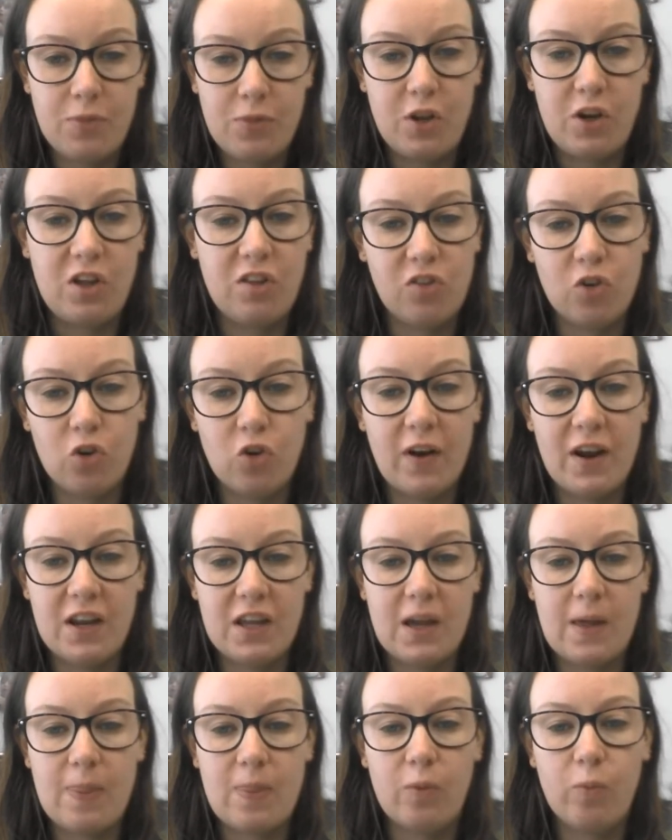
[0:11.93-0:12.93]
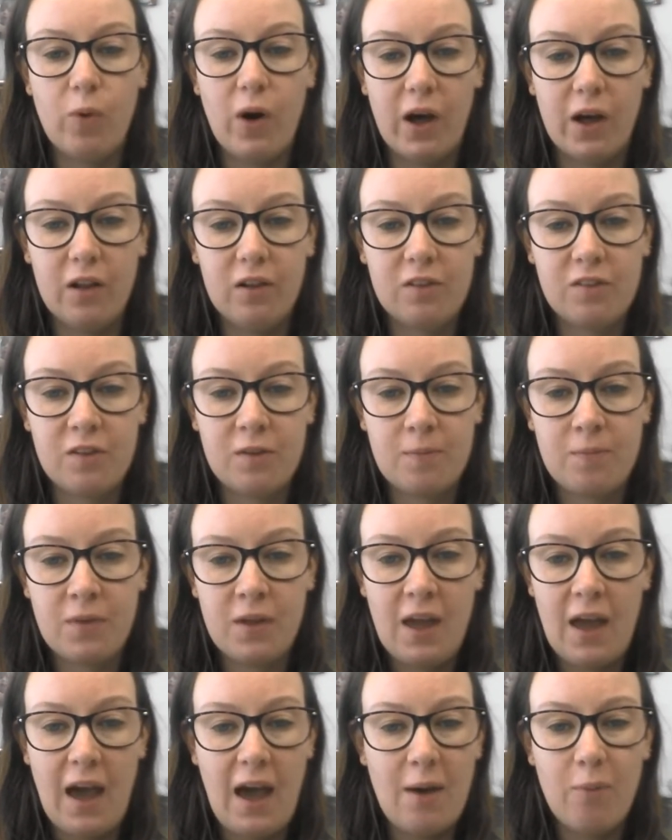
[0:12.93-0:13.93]
than is already in the world,
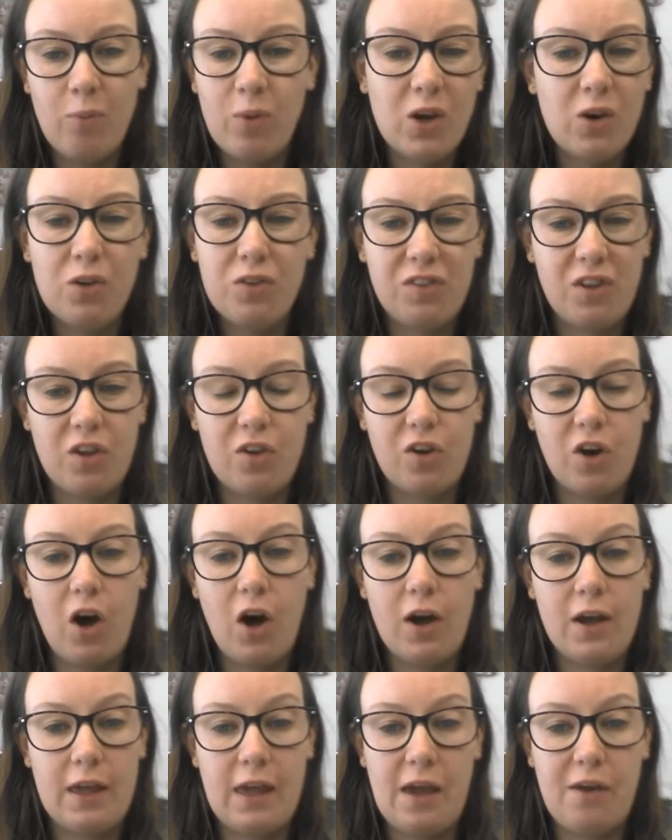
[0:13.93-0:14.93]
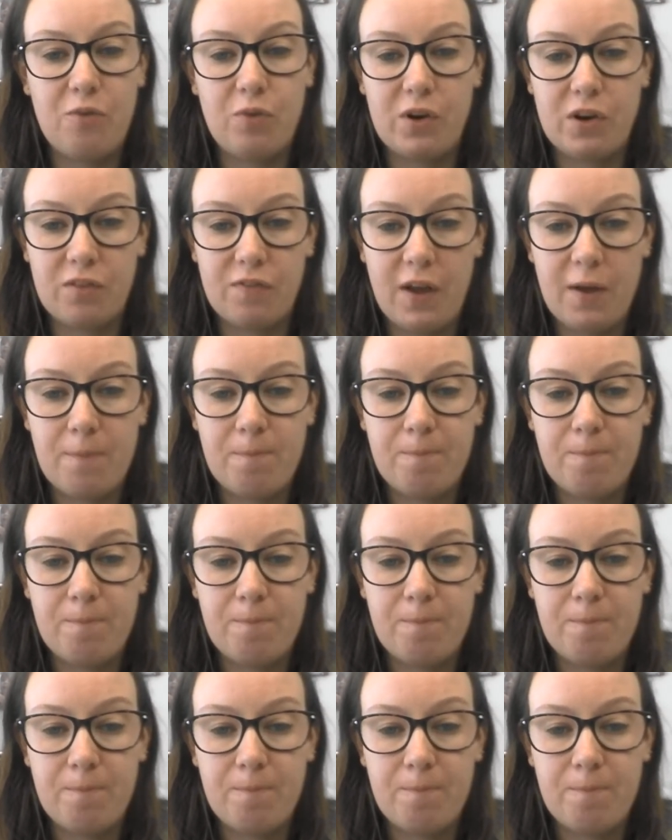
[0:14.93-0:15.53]
and we also can't get rid of it.